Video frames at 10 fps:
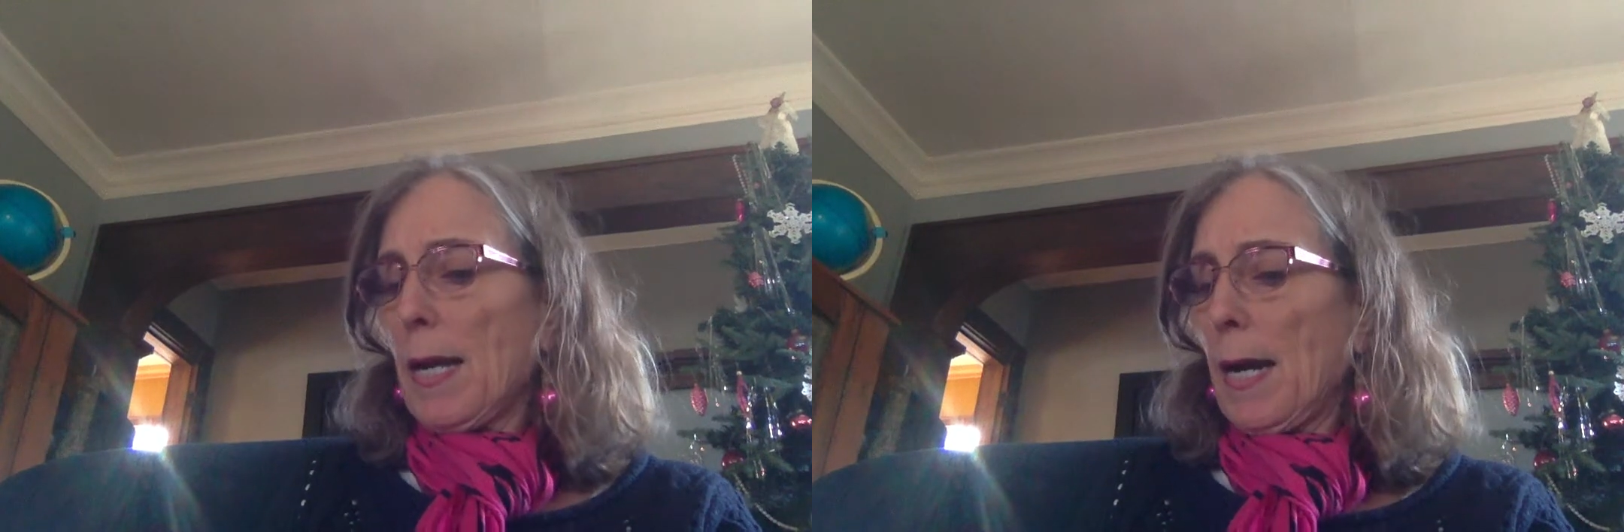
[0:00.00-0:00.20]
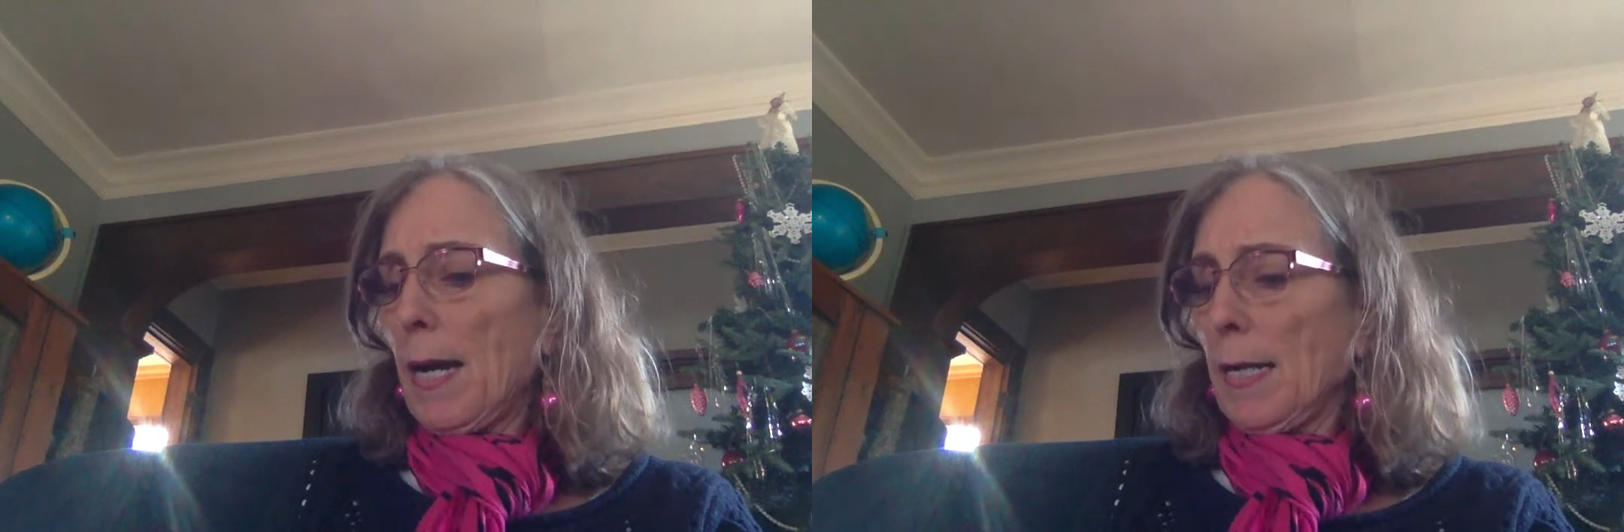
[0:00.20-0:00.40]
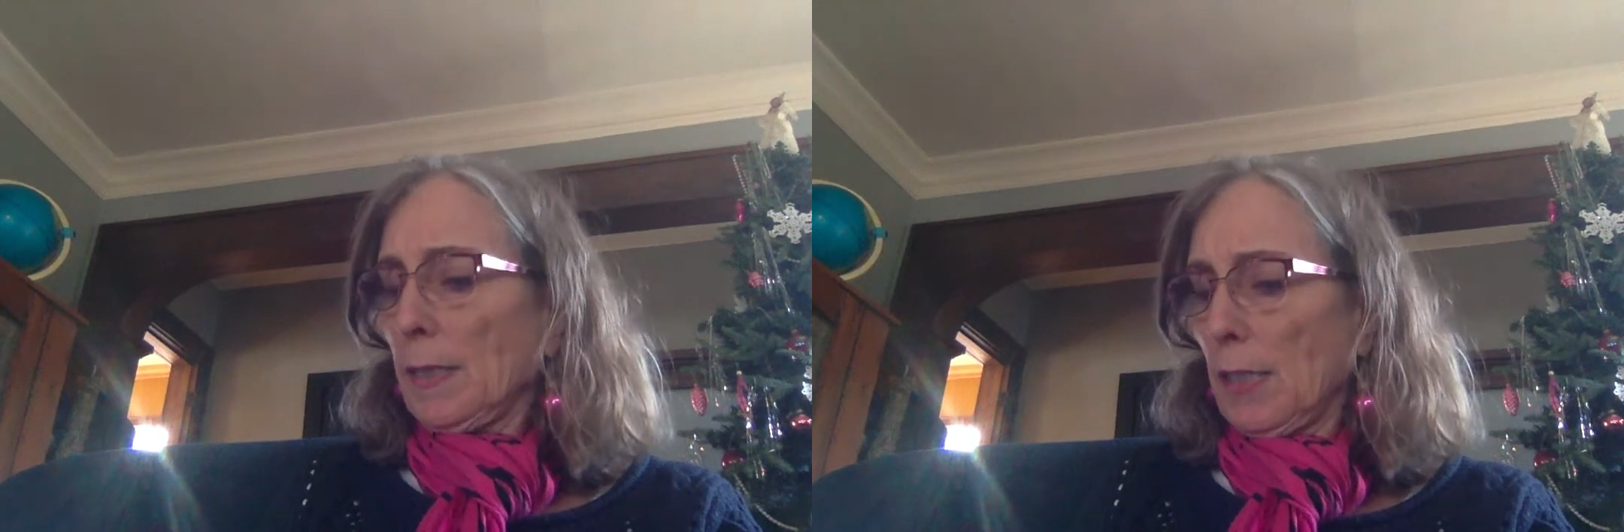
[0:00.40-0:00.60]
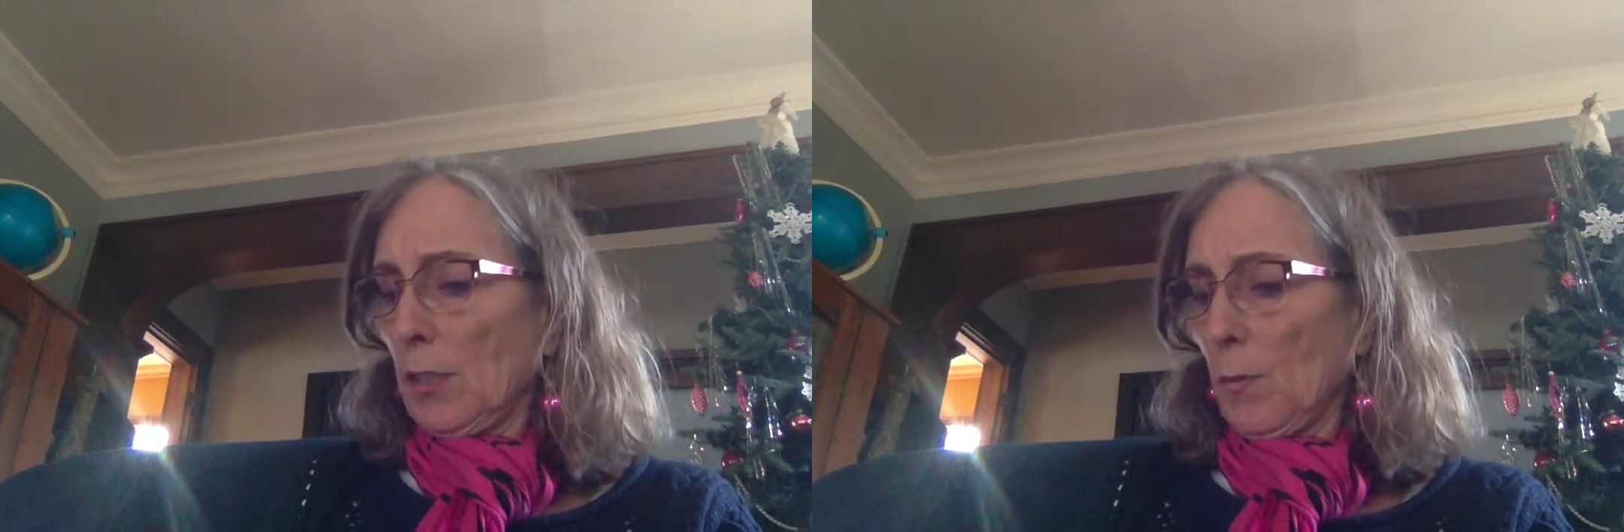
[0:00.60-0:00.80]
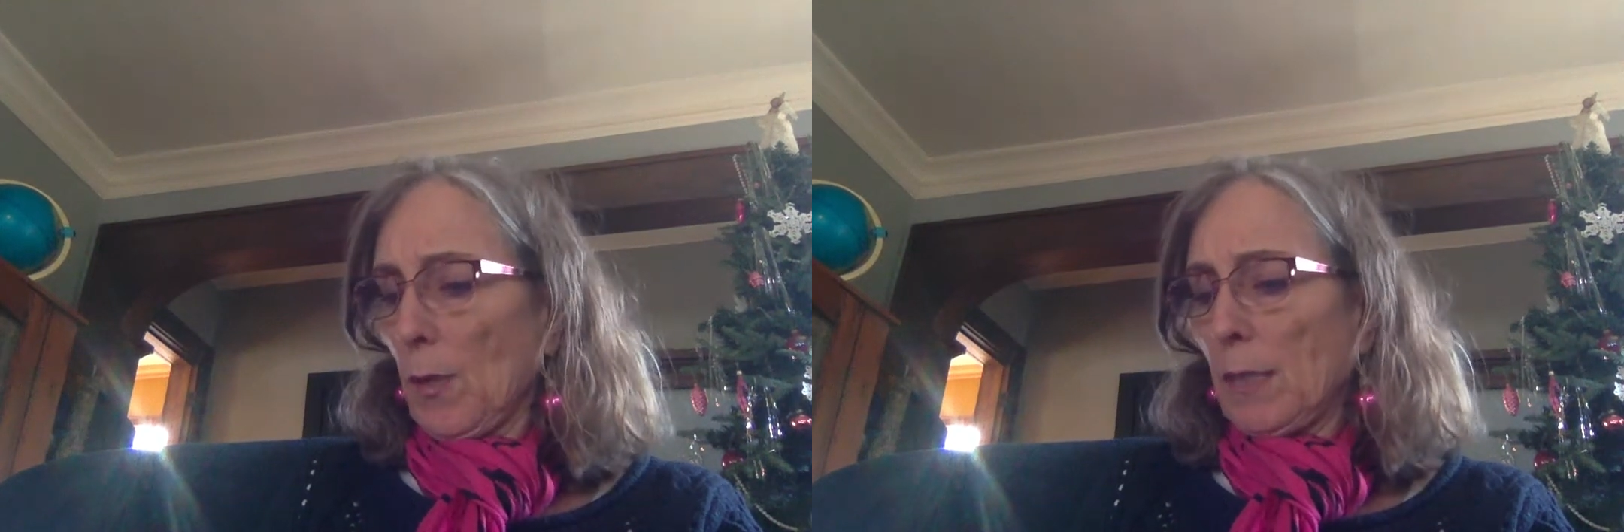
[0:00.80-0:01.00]
I tell
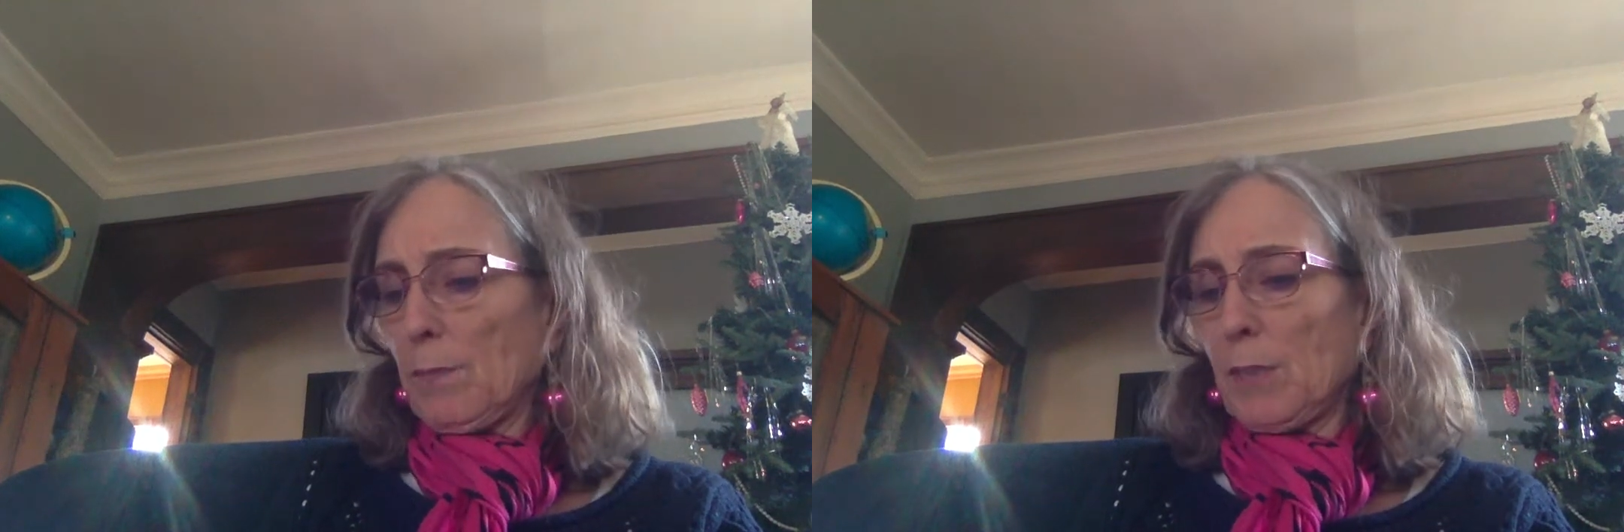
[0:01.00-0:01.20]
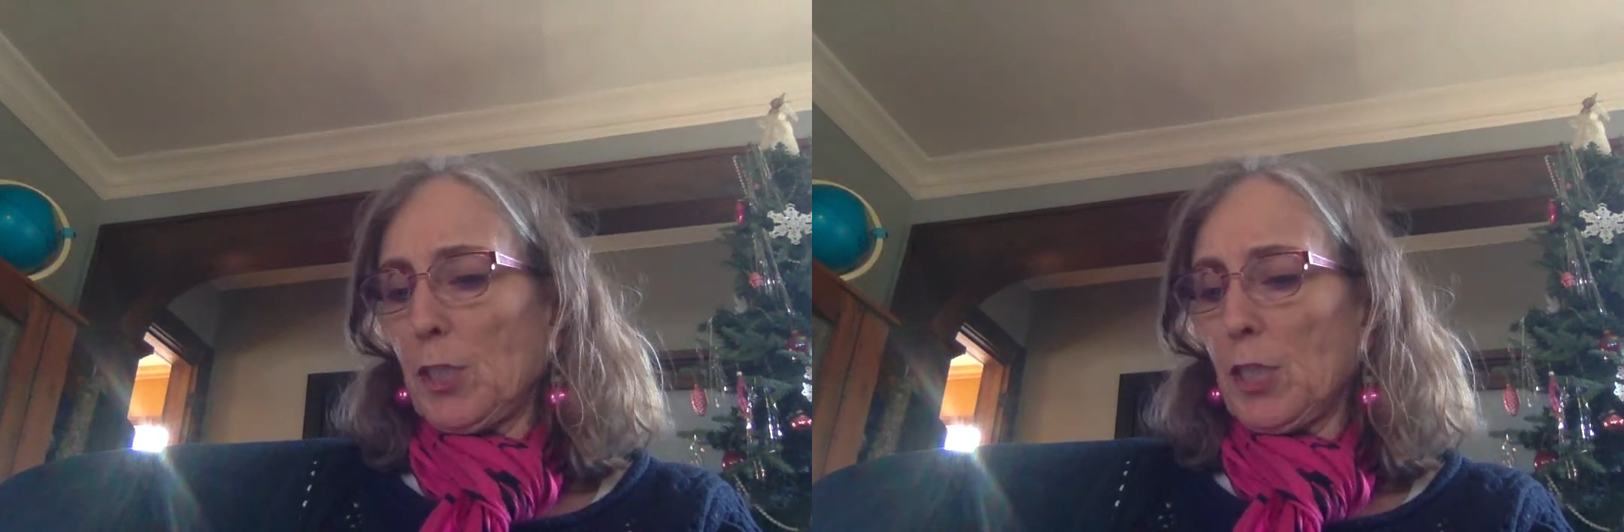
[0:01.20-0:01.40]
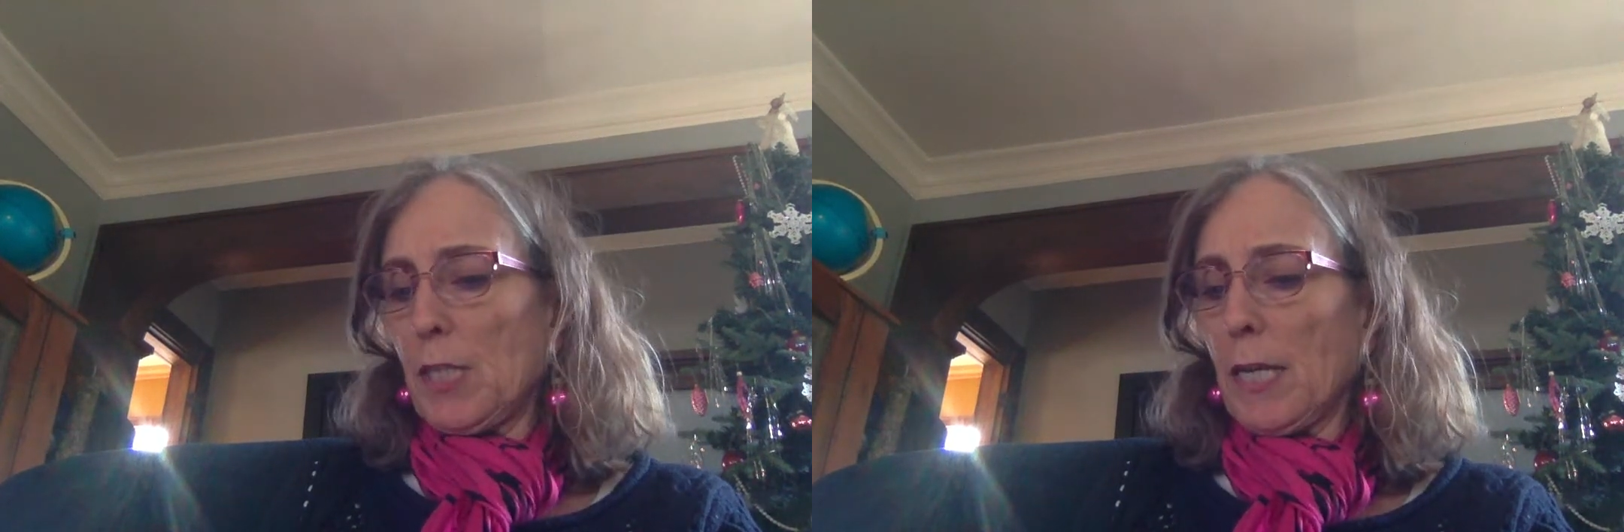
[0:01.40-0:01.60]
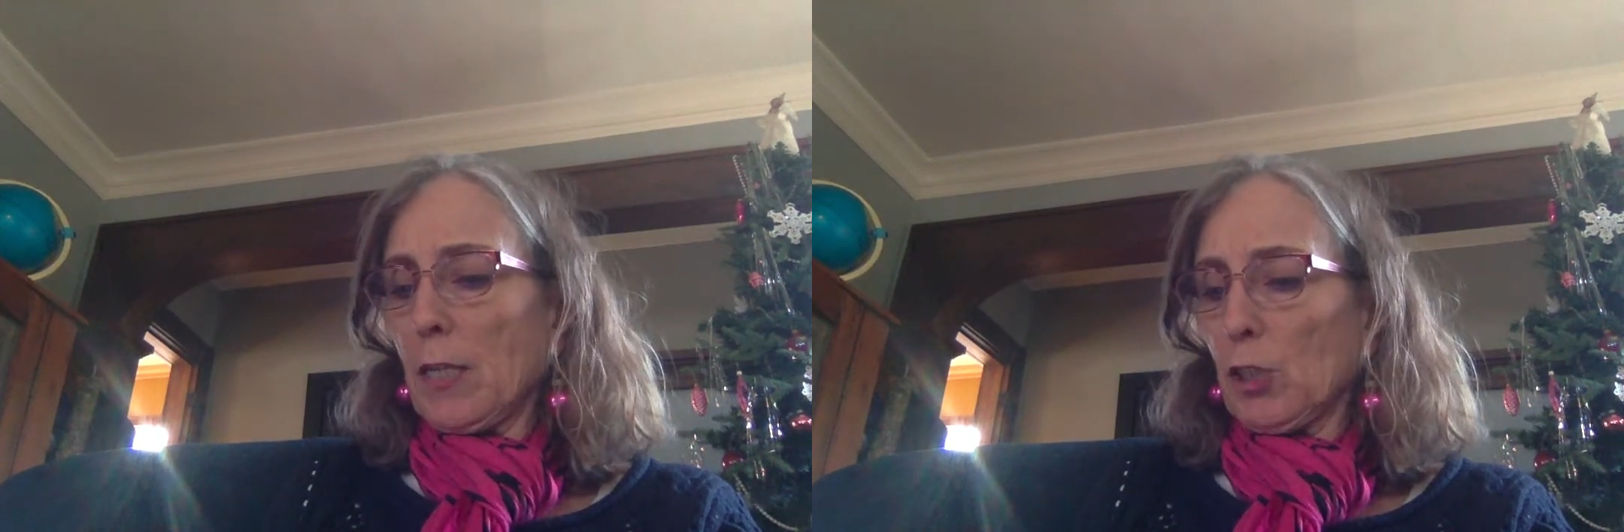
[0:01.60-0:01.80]
you what. She had taken